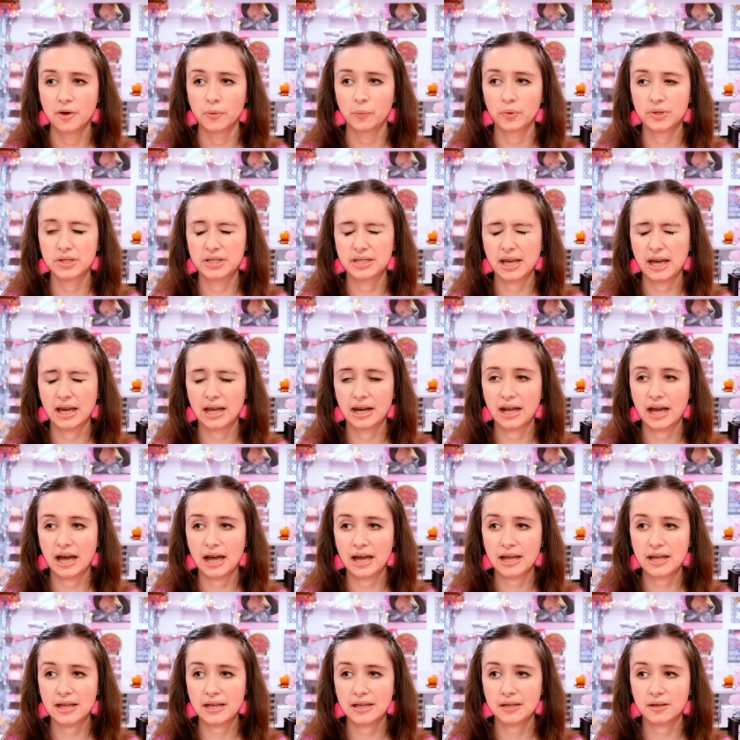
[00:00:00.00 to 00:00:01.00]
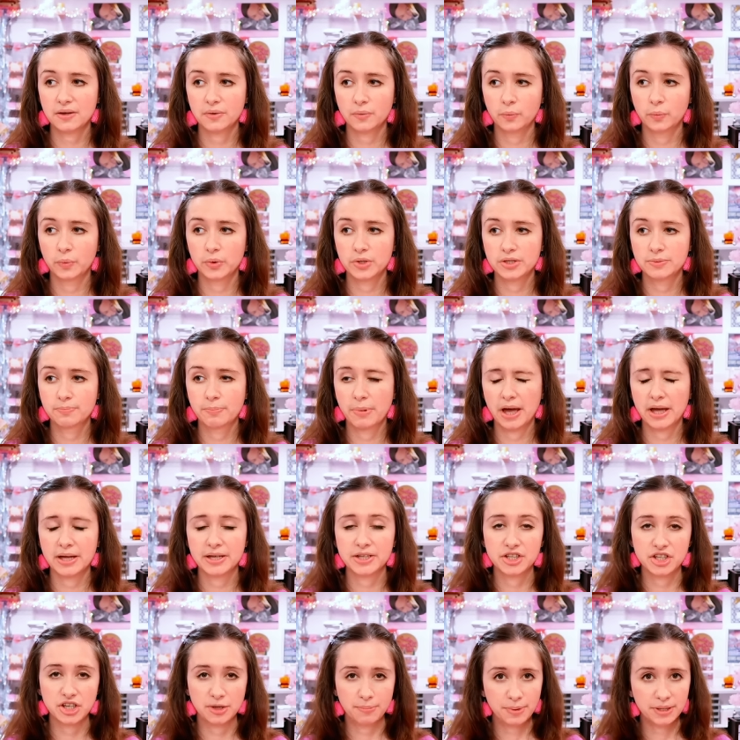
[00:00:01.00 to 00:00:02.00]
was that I was buying
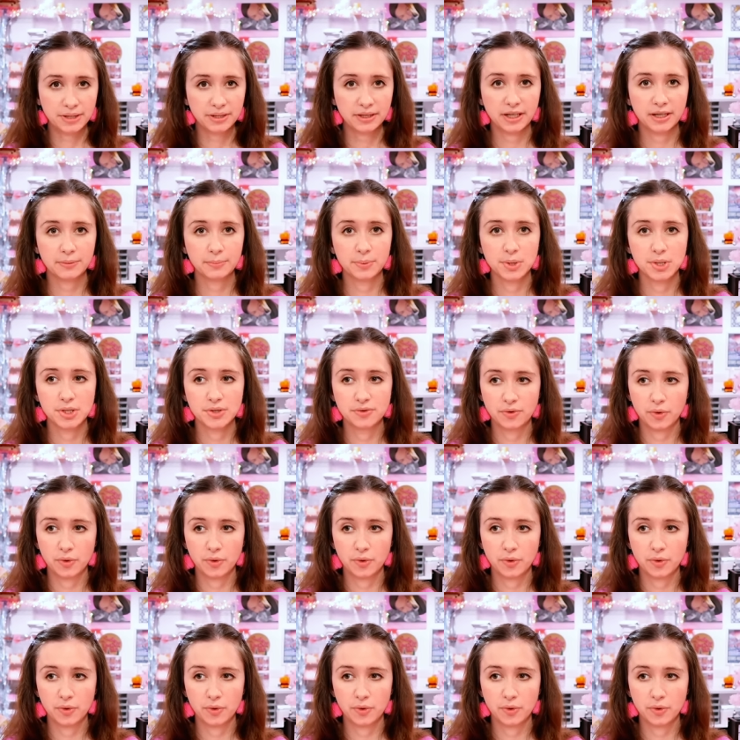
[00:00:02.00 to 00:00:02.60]
shipping labels